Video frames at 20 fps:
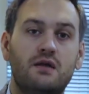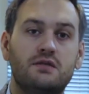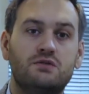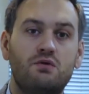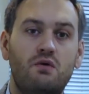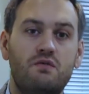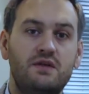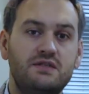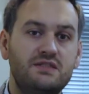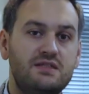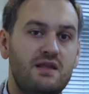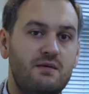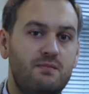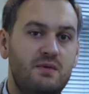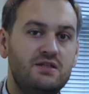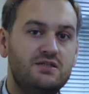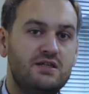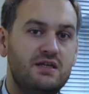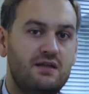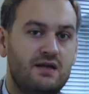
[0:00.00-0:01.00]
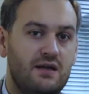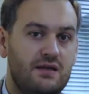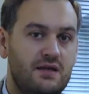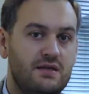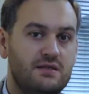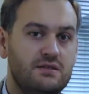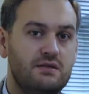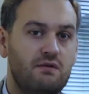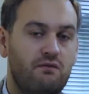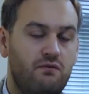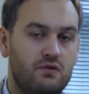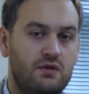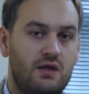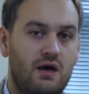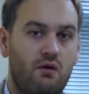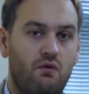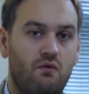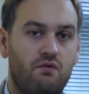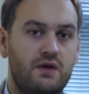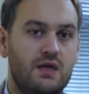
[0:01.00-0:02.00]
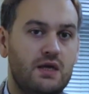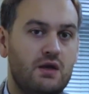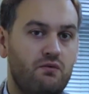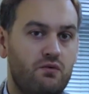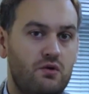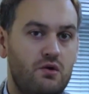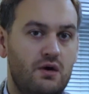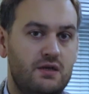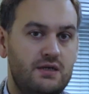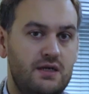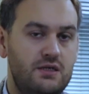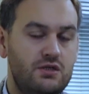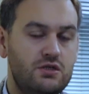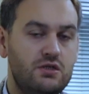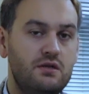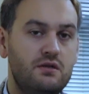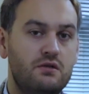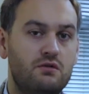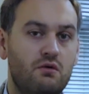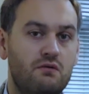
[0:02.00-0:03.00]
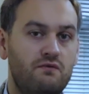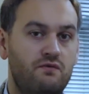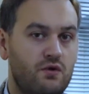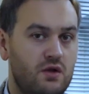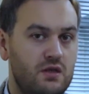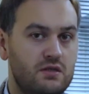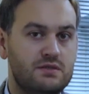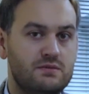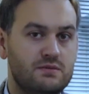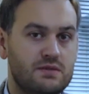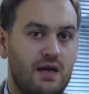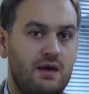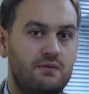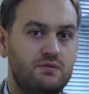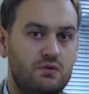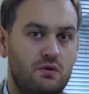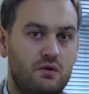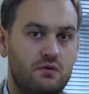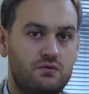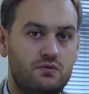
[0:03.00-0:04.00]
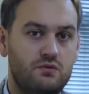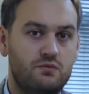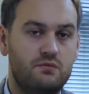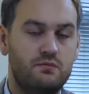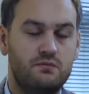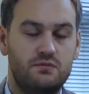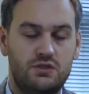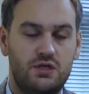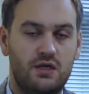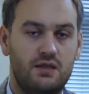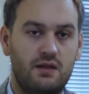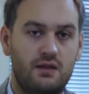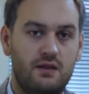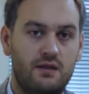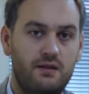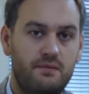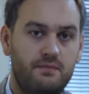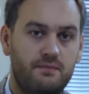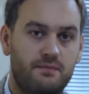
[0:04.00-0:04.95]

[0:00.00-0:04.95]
So these are the main trading ideas for now. Thank you for your attention. Don't forget to subscribe to our YouTube channel.